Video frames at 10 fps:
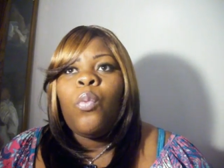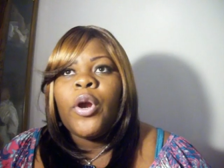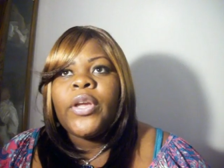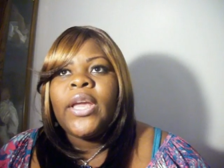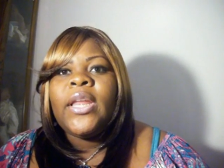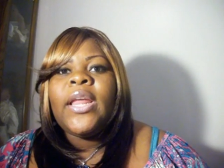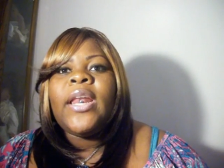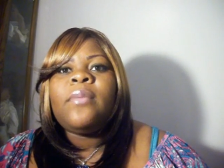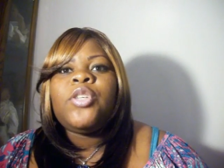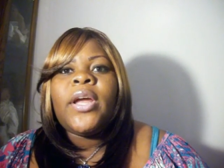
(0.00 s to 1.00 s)
working
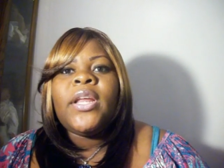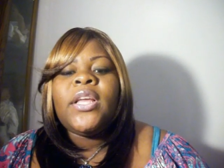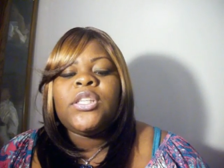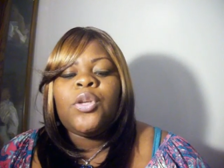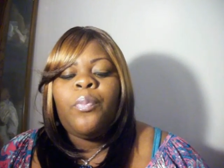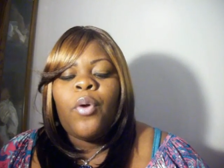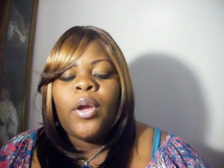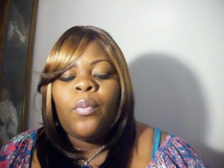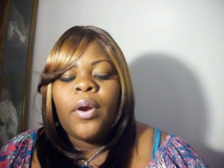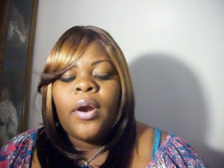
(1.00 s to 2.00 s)
and I'm trying to get to a
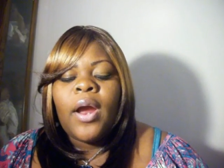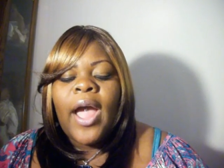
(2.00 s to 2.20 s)
point where